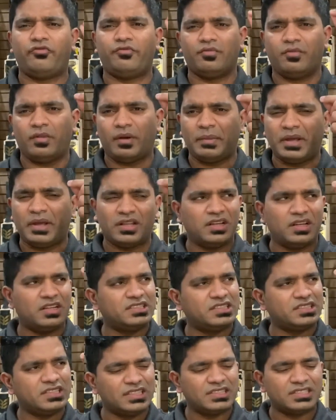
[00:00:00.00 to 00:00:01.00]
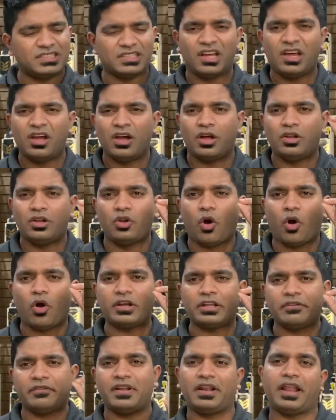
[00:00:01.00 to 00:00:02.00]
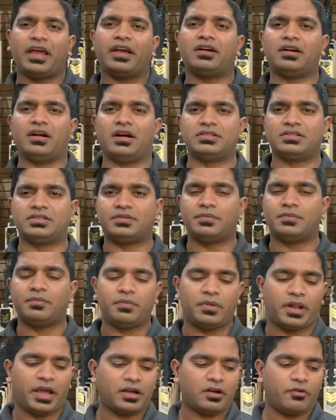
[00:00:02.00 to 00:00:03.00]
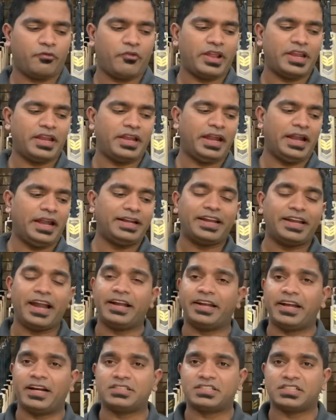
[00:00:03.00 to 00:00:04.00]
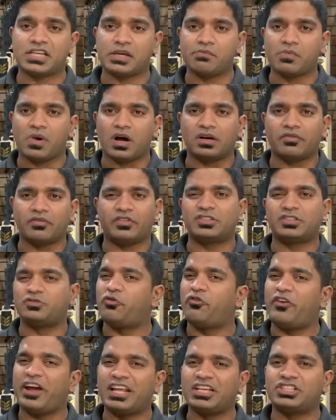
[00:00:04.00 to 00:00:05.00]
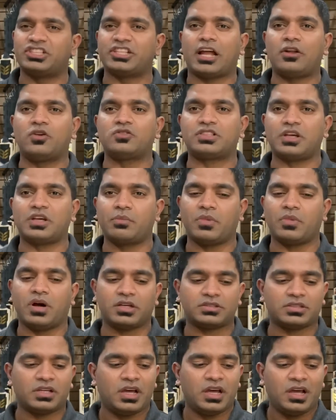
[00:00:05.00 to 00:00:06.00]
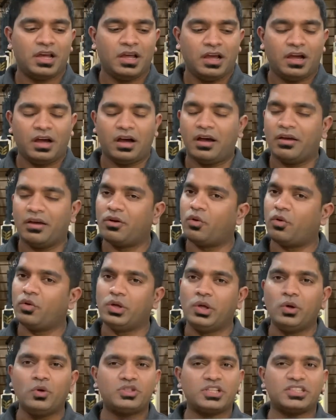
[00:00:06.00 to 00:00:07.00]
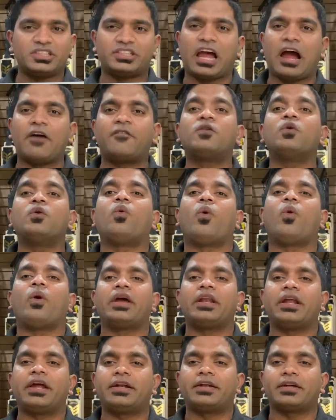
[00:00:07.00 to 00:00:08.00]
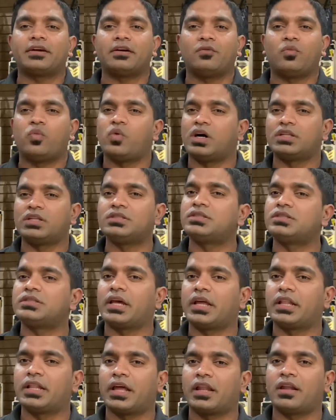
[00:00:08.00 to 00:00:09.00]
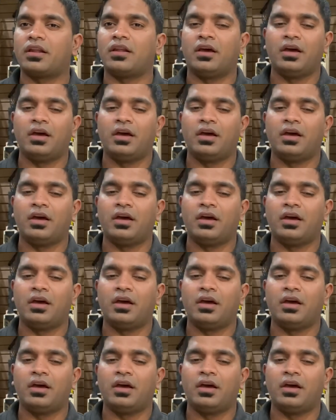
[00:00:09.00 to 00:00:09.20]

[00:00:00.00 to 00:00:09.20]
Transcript: I mean, it's not even like a very indented seam mark. It's very shallow seam marks. You just have to oil it once, and then